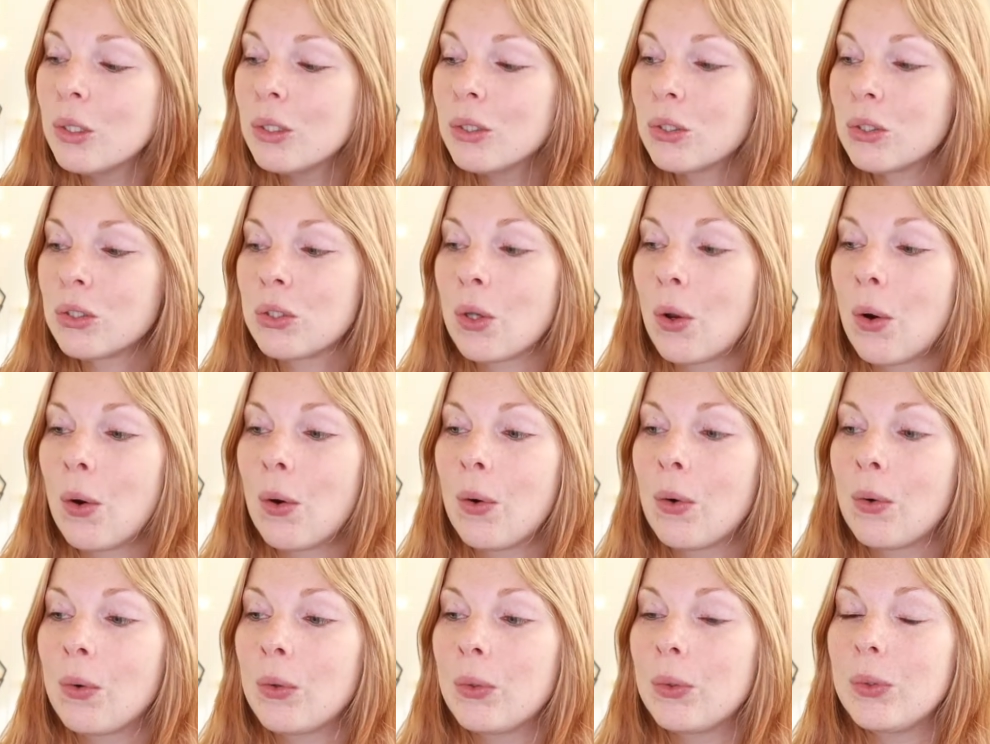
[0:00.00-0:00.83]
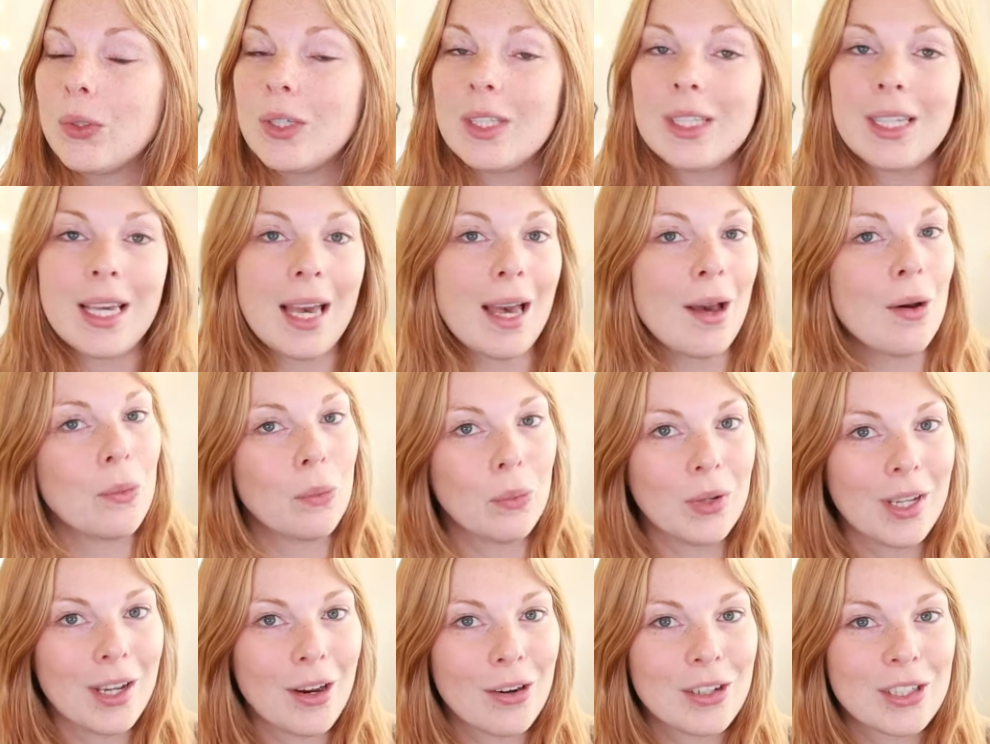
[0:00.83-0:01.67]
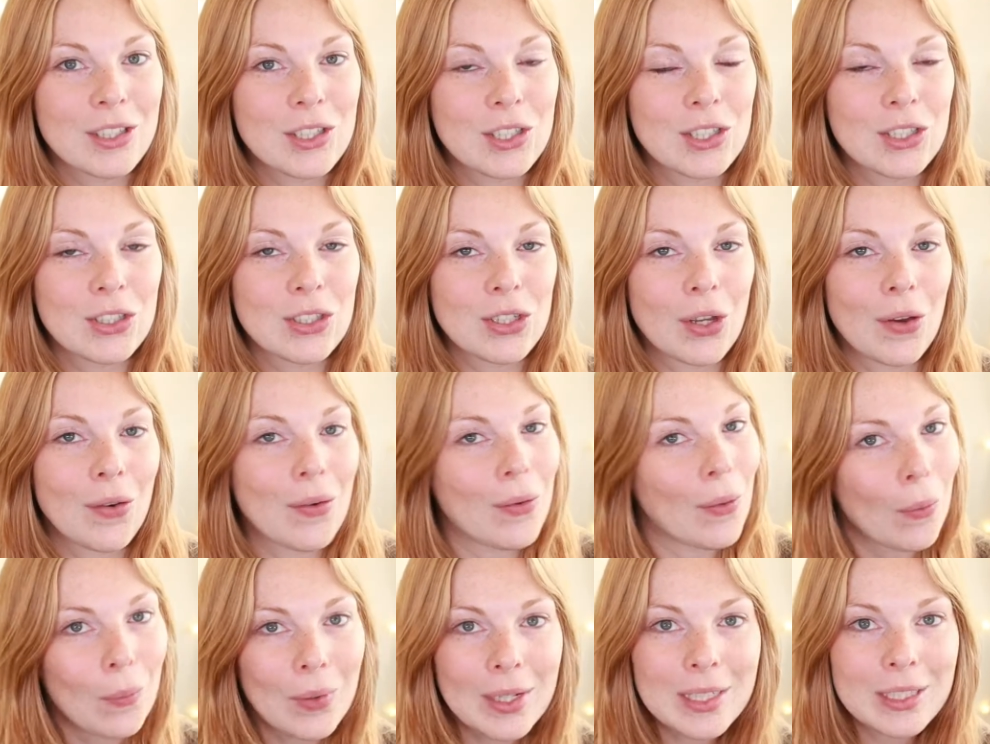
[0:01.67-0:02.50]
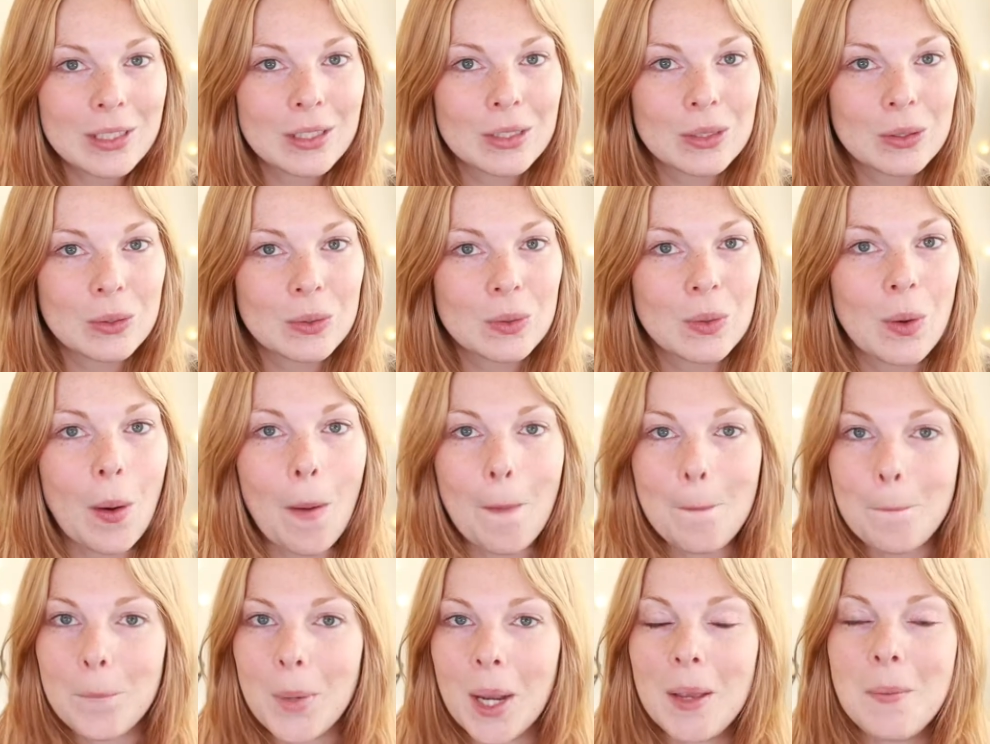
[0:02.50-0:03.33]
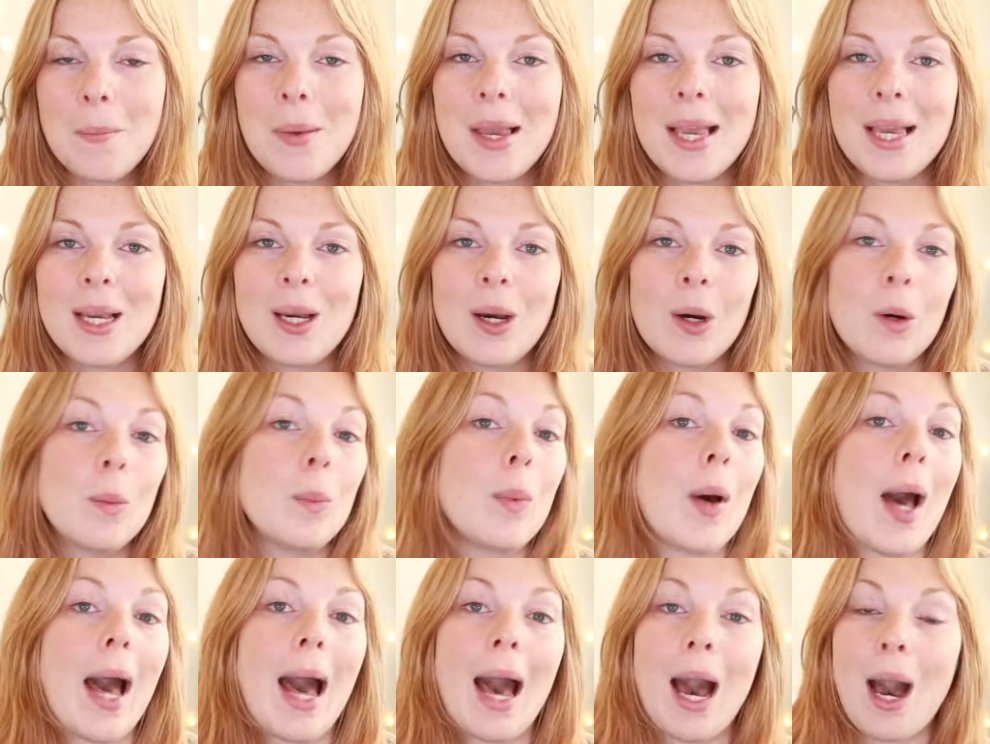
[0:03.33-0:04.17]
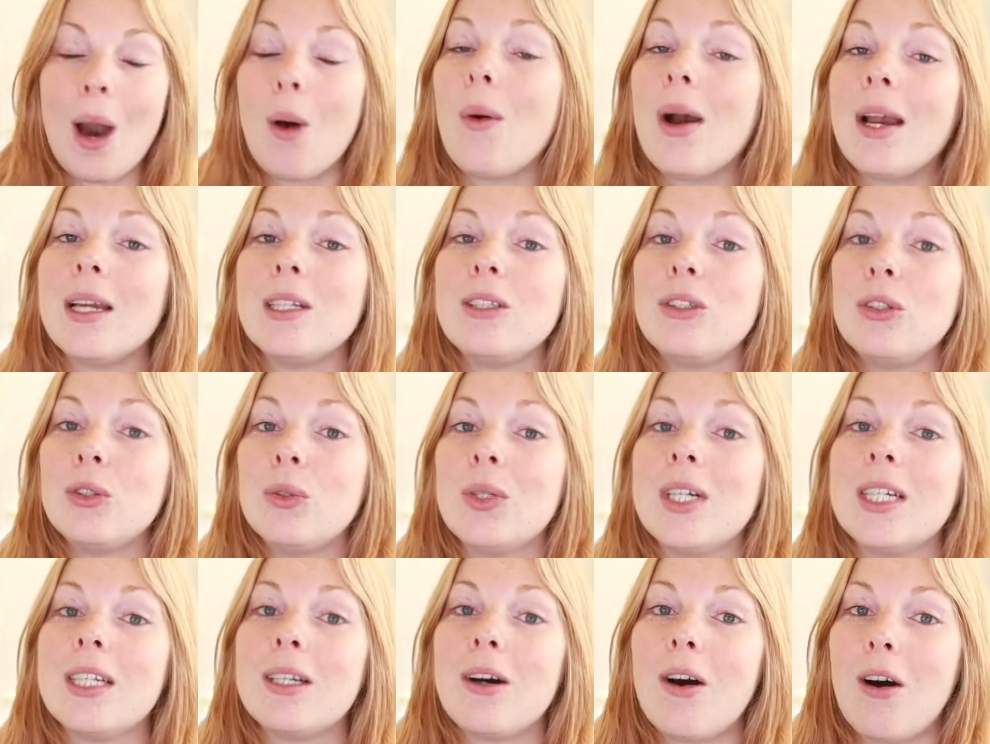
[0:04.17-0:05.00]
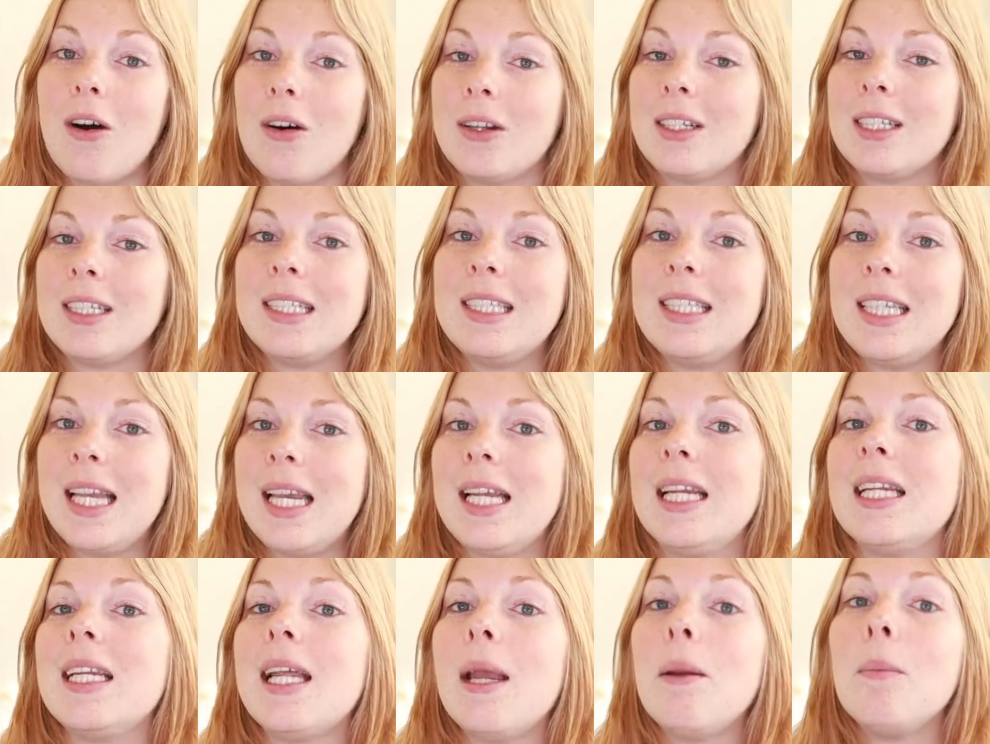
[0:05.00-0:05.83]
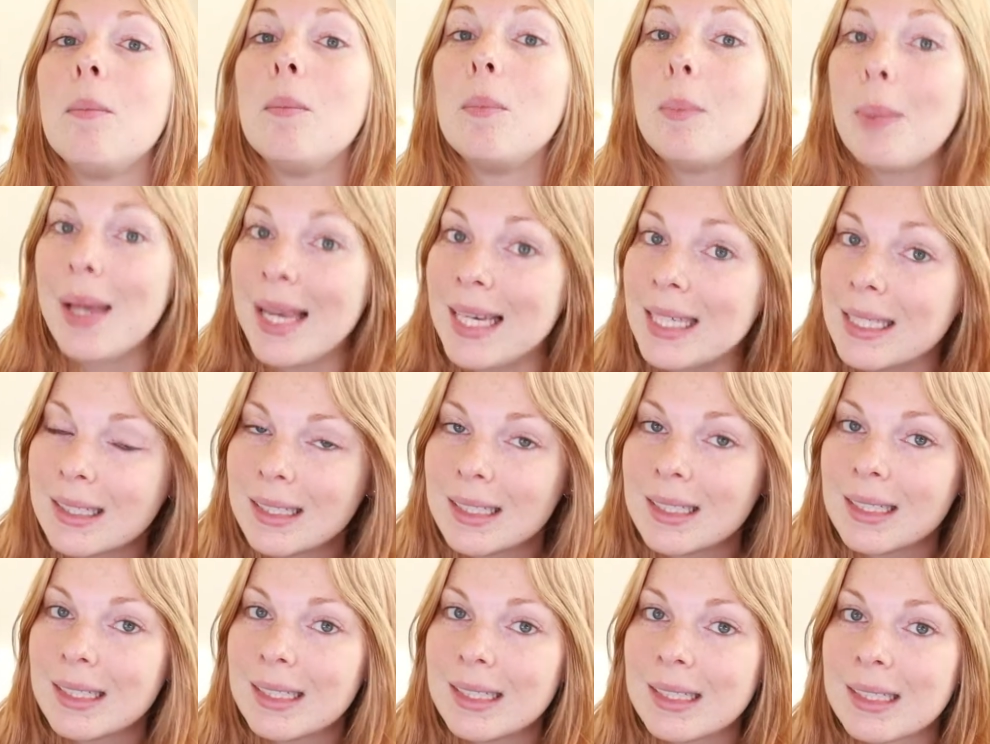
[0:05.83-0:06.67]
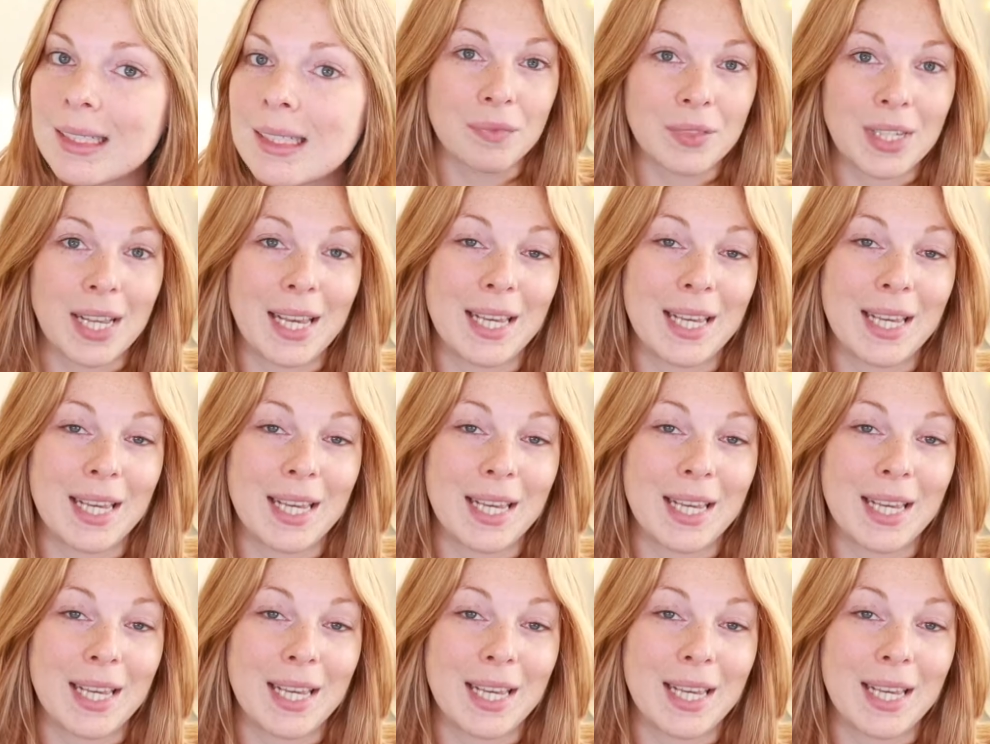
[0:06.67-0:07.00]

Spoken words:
So yeah, we are just going to do my makeup, how I do it on a day-to-day basis.